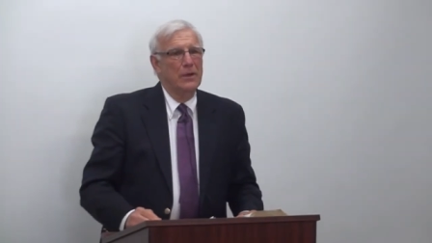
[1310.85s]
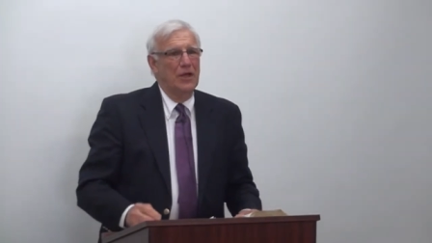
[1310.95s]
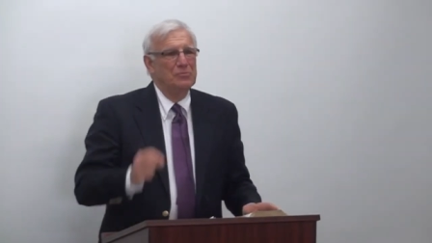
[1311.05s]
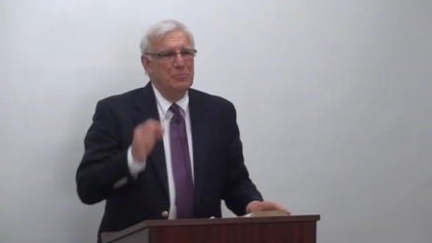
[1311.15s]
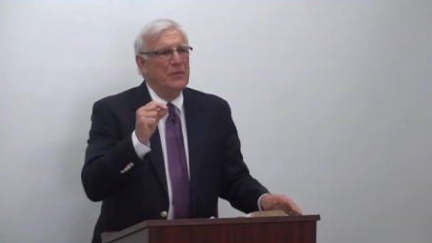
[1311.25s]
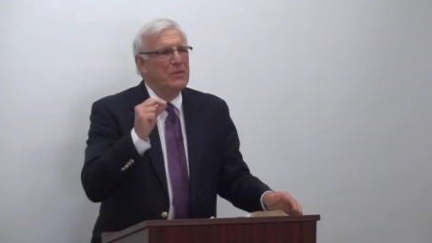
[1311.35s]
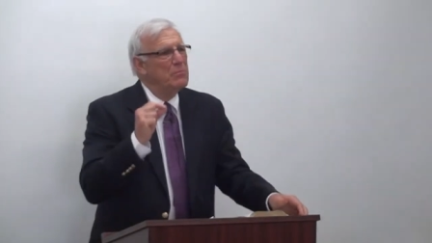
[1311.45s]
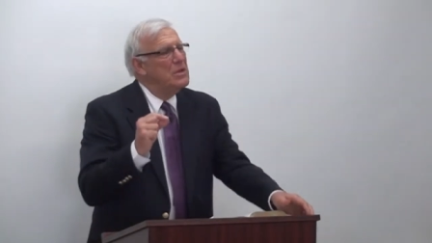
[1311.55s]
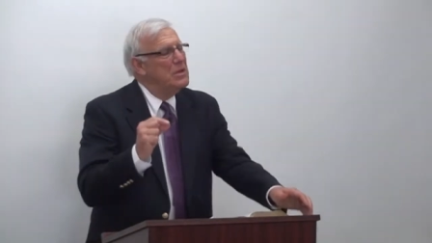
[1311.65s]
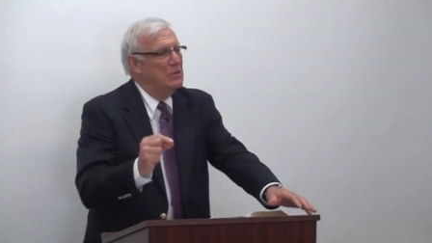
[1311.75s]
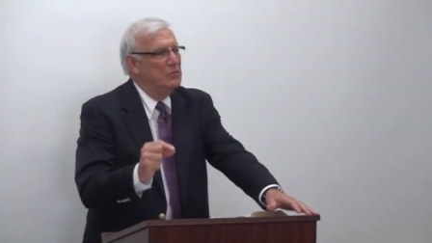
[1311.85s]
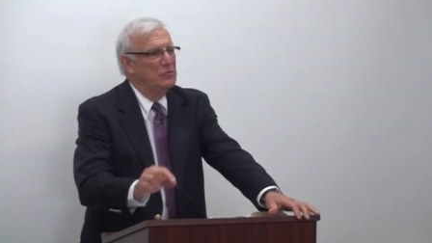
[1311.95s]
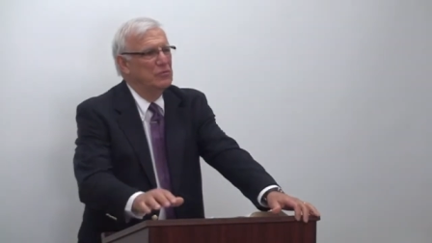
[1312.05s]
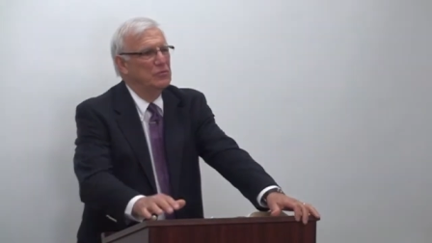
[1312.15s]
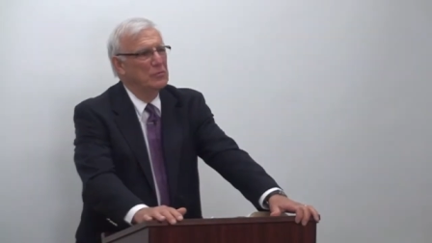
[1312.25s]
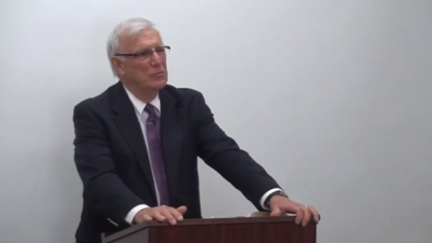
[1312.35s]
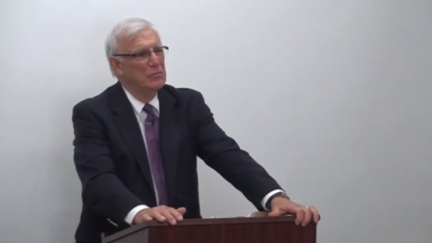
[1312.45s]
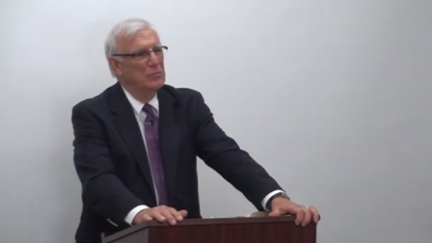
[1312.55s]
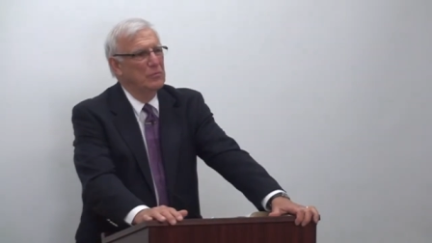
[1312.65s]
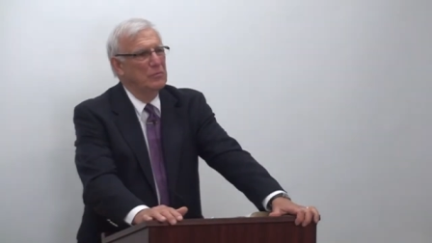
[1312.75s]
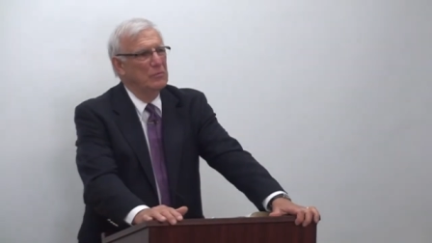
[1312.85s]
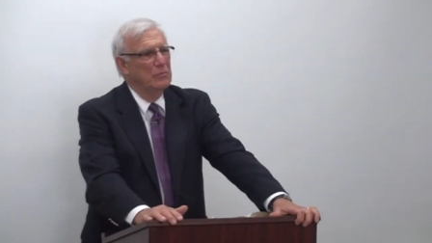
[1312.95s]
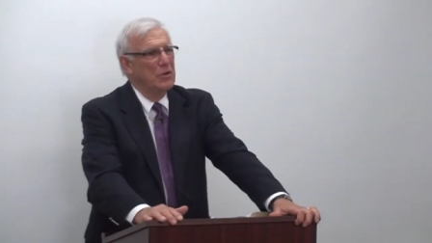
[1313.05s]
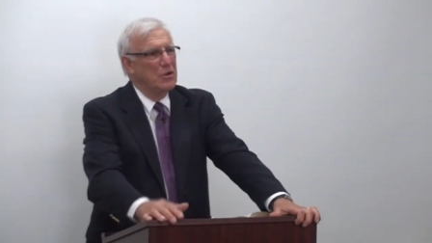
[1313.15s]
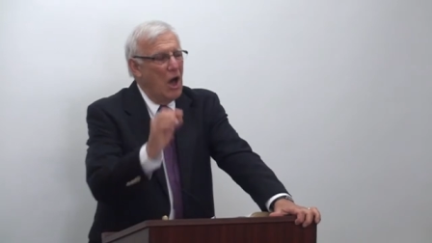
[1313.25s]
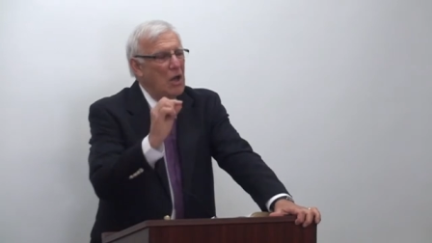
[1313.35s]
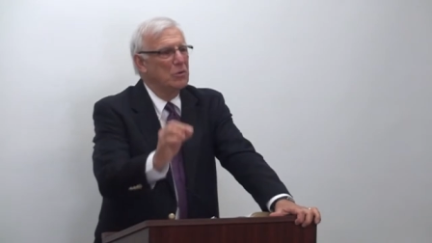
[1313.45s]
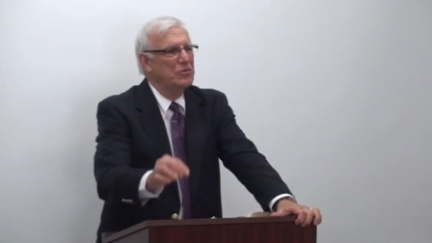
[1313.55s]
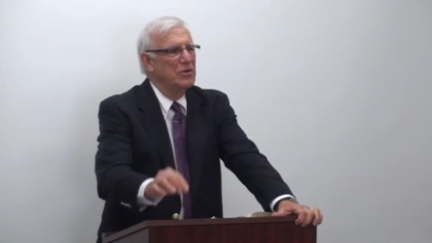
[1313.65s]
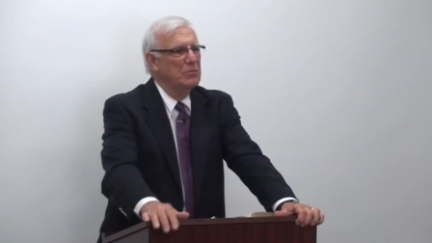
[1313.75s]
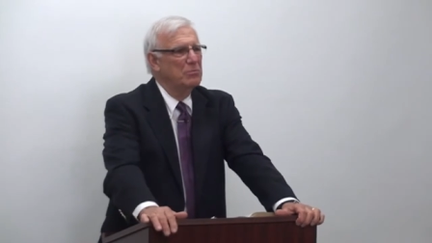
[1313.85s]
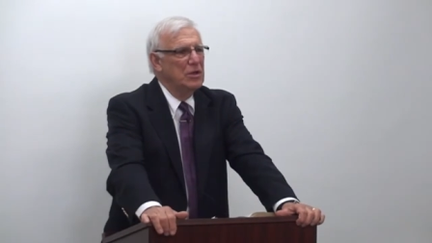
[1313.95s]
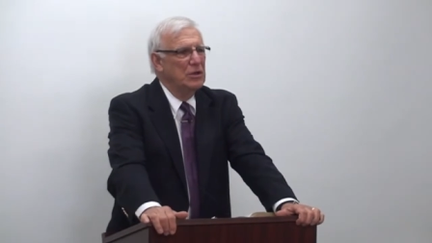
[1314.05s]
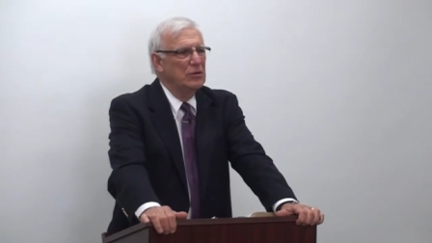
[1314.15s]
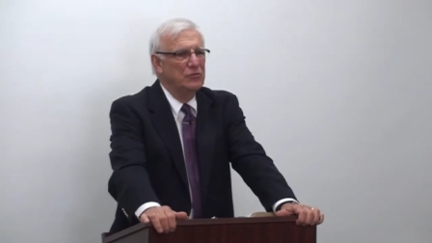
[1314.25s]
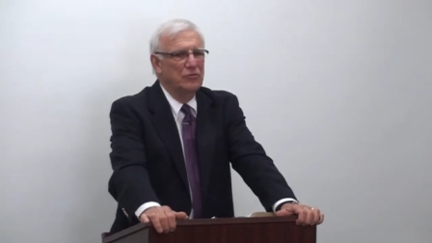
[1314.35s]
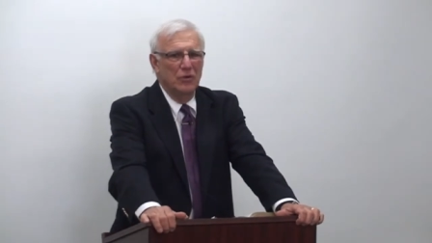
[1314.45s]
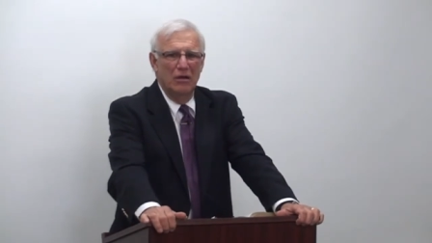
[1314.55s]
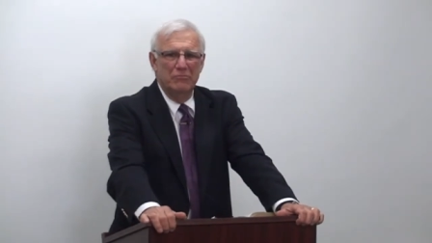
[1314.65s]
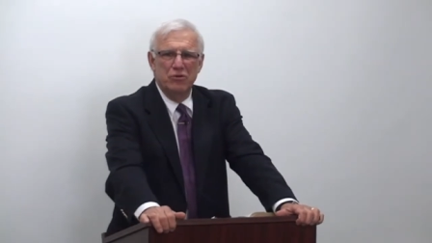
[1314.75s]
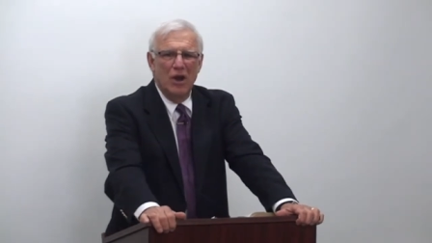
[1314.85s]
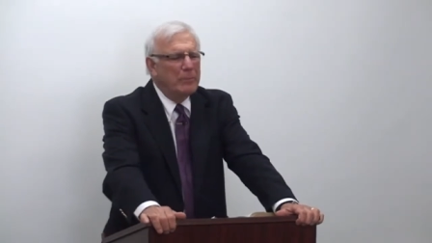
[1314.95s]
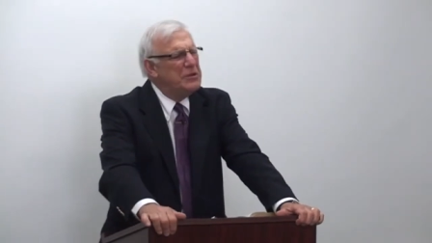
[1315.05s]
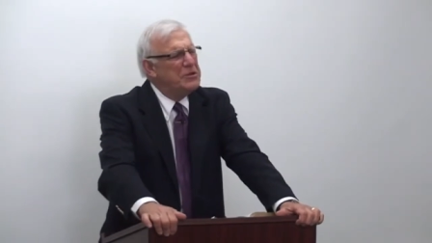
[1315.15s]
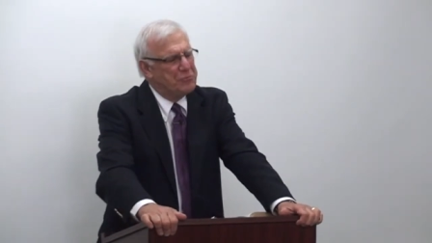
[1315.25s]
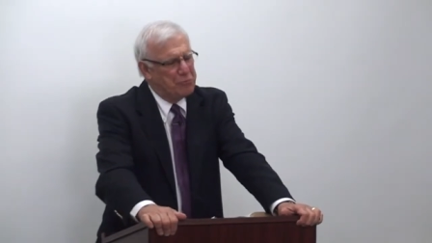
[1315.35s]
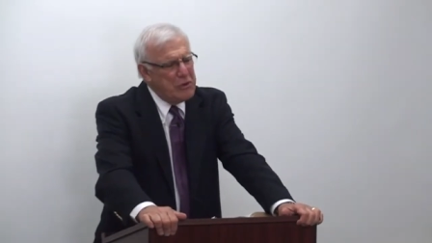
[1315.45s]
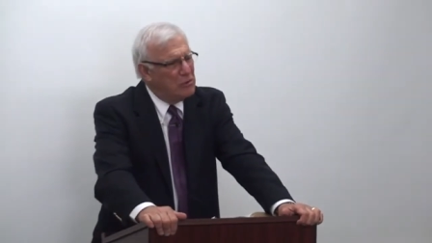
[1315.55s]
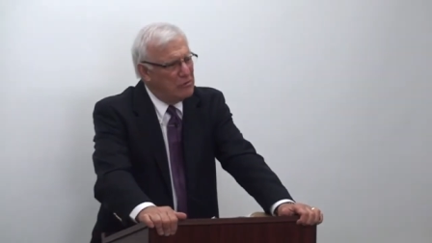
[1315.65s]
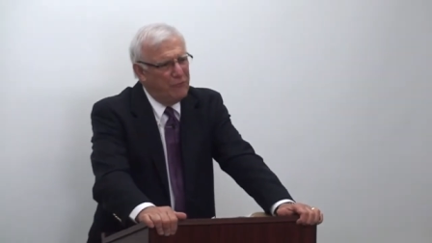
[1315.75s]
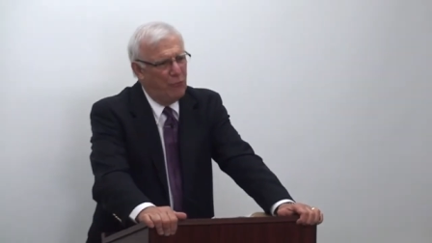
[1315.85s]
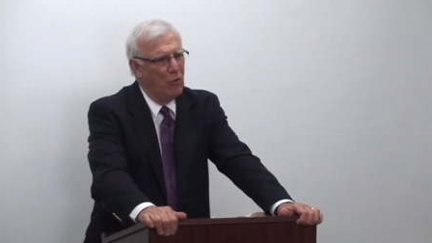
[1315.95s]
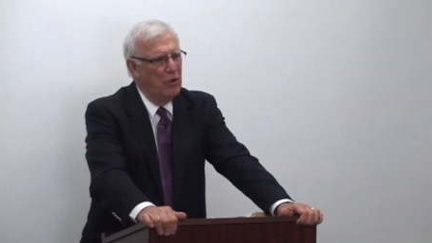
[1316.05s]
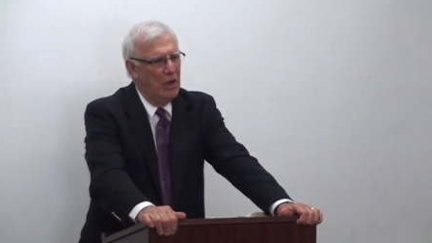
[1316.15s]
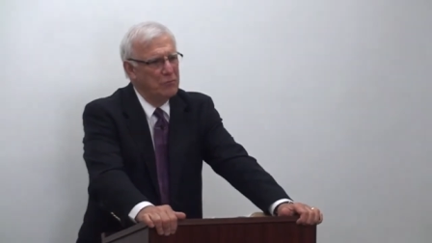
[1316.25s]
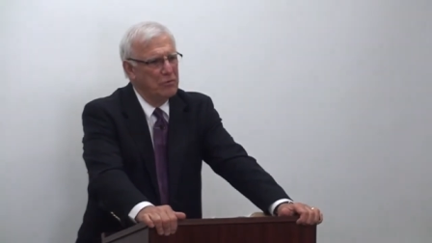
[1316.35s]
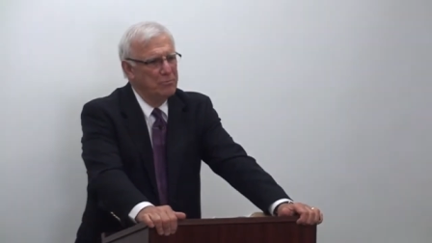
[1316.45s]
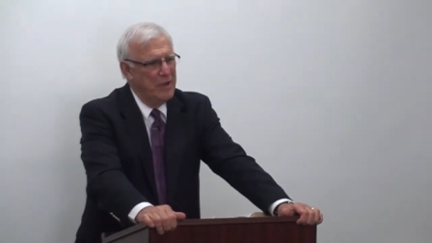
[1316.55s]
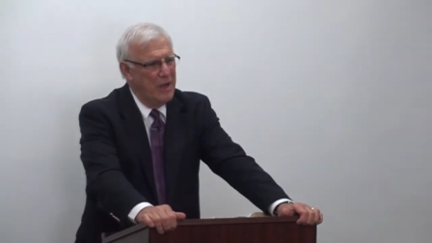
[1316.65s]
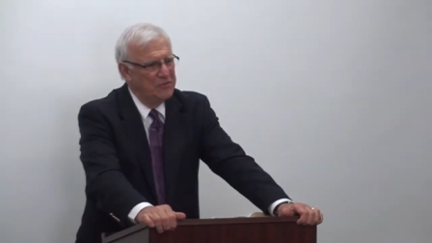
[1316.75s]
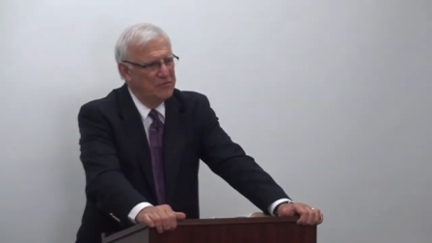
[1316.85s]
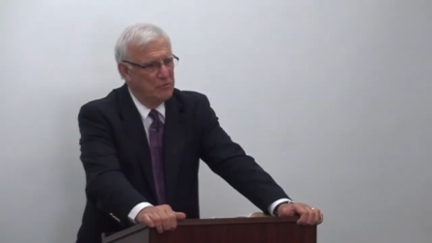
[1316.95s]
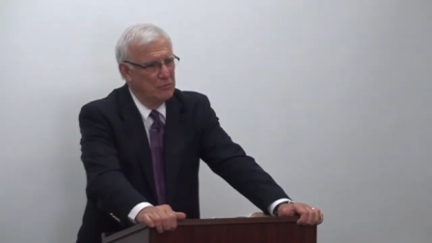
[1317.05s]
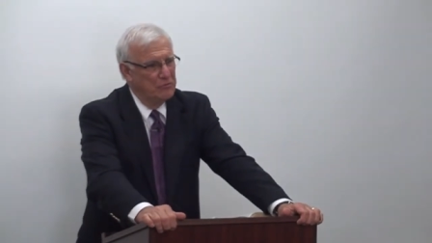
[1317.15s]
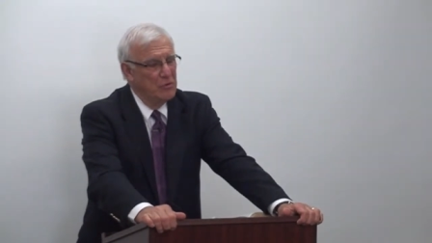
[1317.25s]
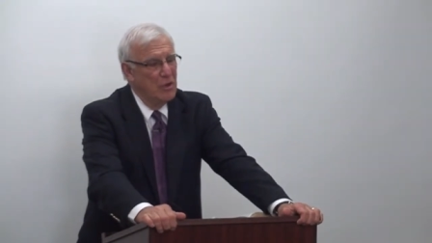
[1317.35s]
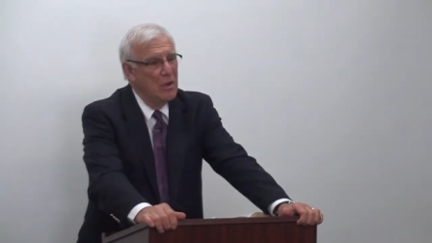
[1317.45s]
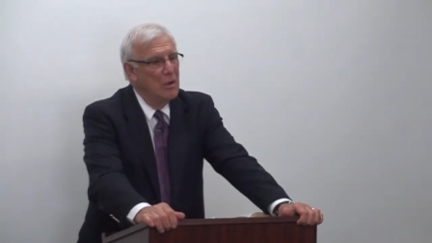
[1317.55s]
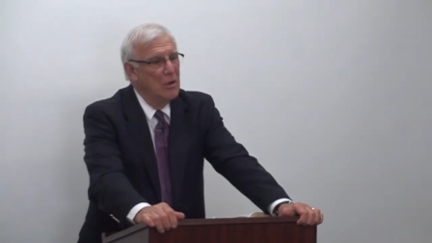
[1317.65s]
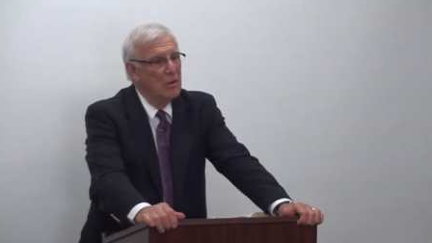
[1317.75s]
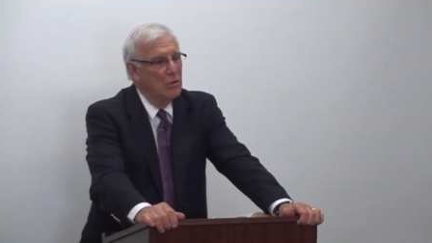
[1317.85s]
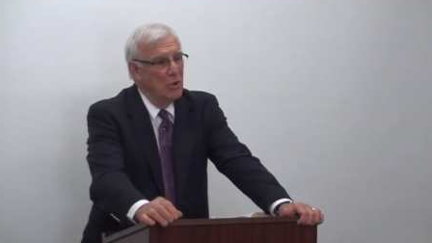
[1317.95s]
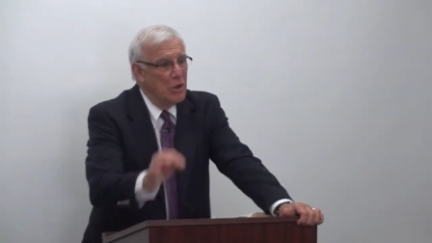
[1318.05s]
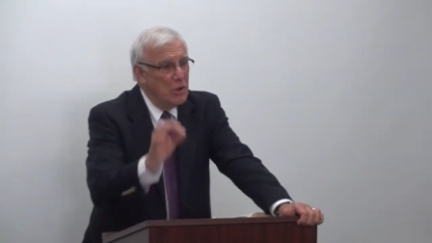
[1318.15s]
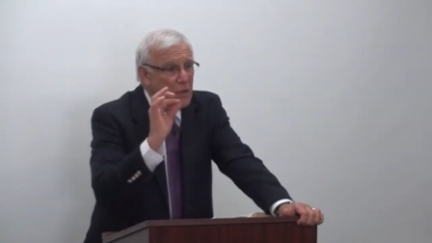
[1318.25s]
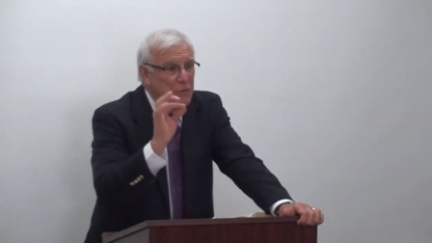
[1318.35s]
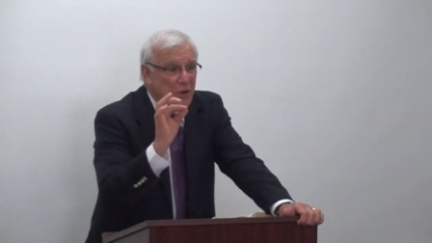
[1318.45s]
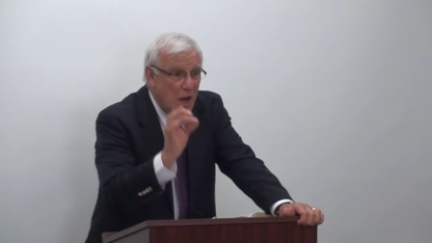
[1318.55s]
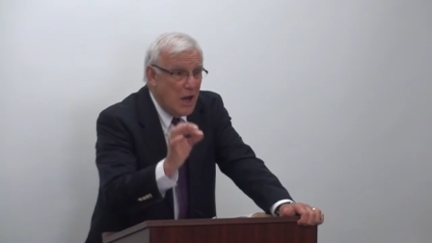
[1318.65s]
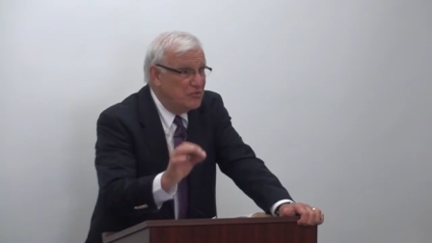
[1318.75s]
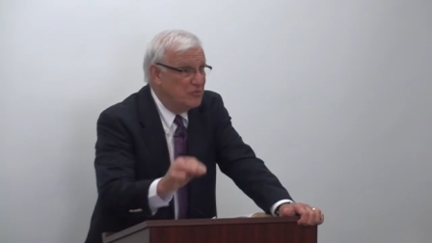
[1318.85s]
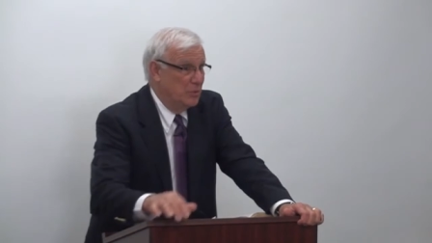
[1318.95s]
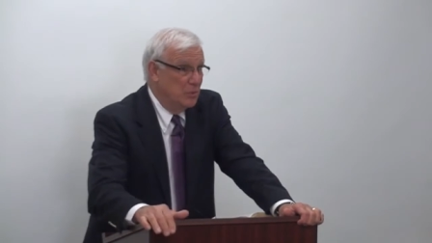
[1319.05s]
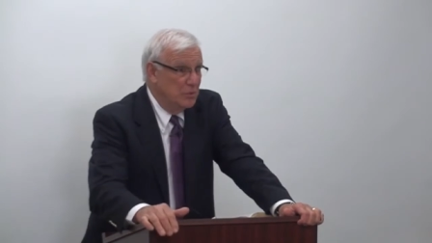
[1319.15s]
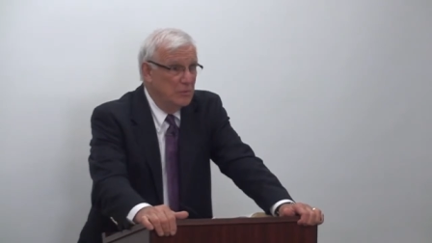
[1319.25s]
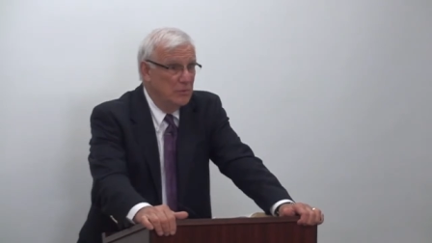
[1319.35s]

has been the means the God ordained means of probably three or four hundred pastors learning the gospel.